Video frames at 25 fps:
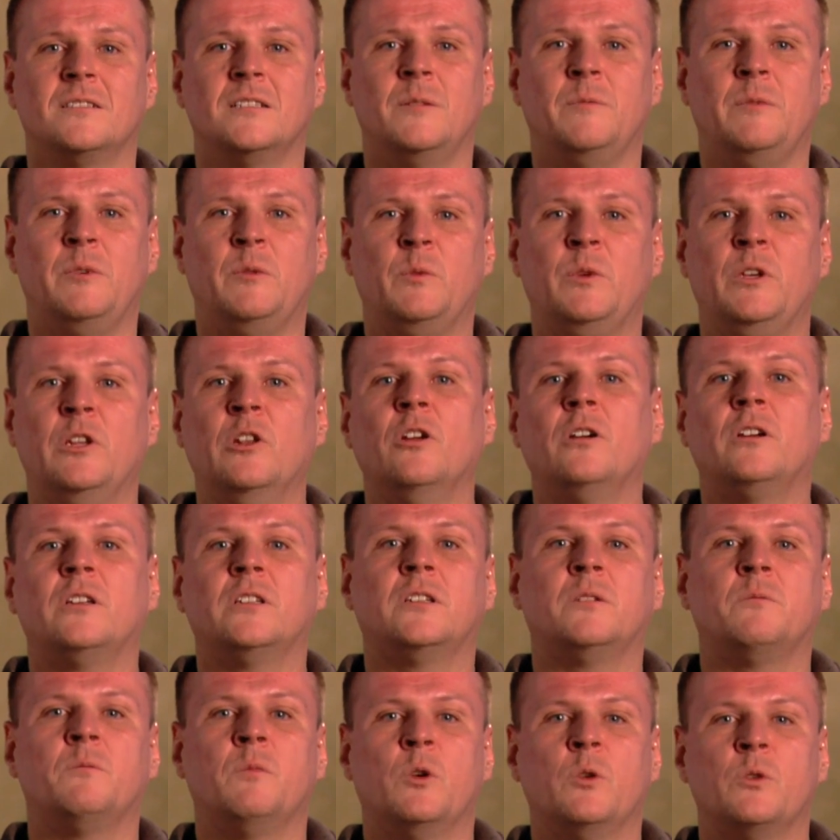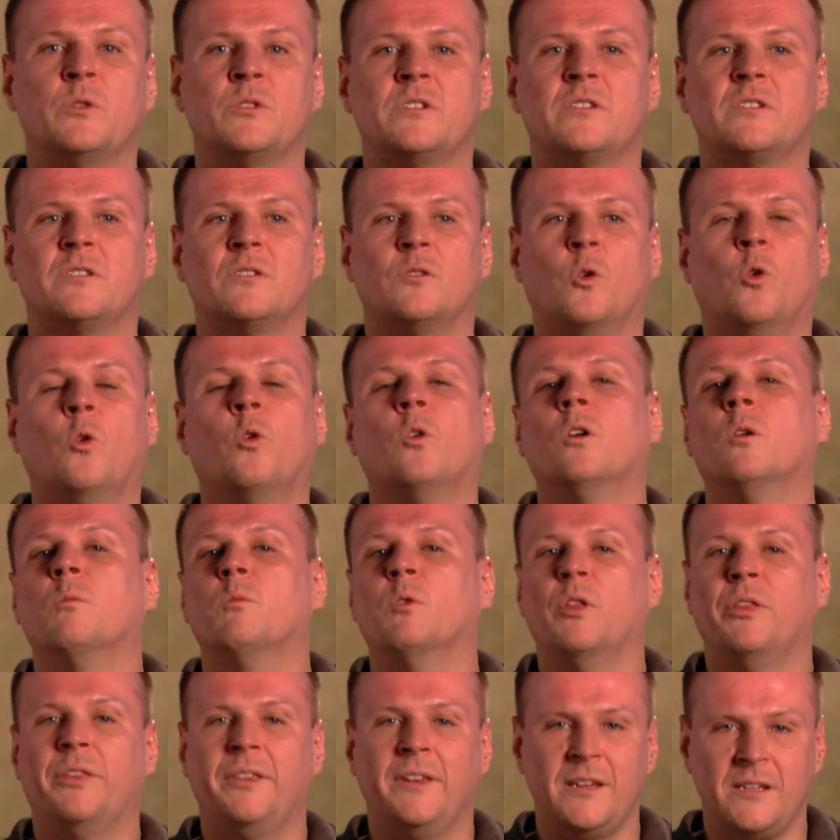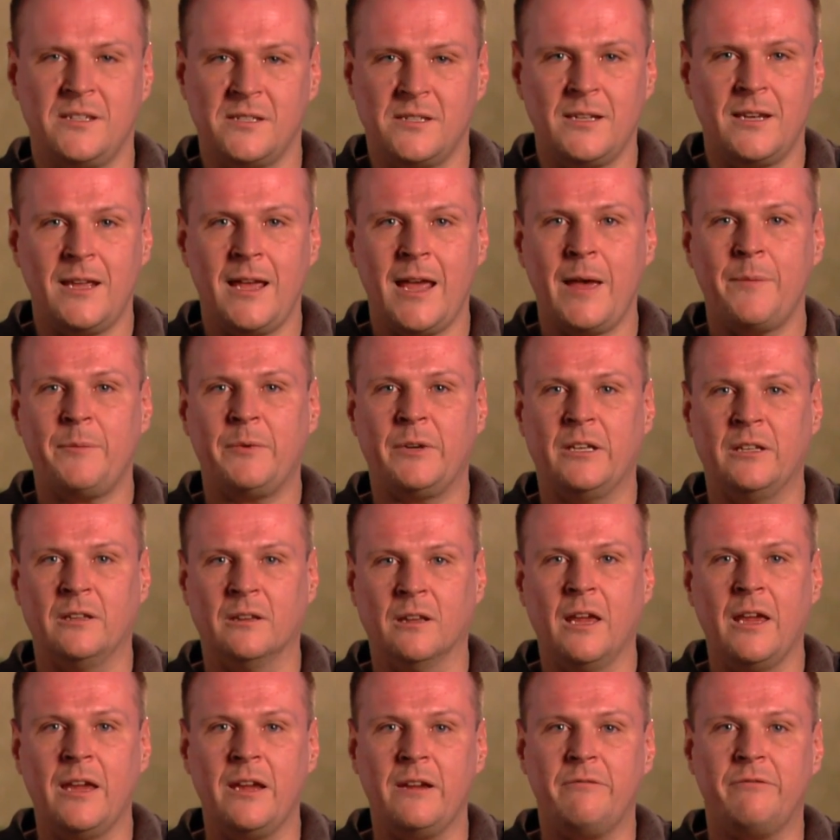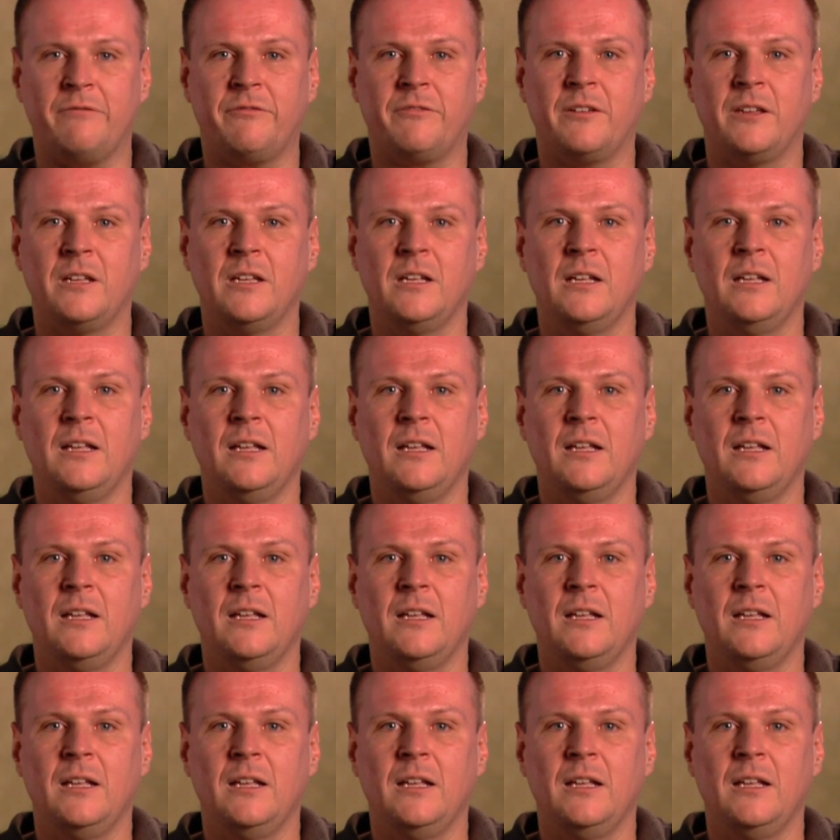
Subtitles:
I mean, we look at the most horrible things that happen in life,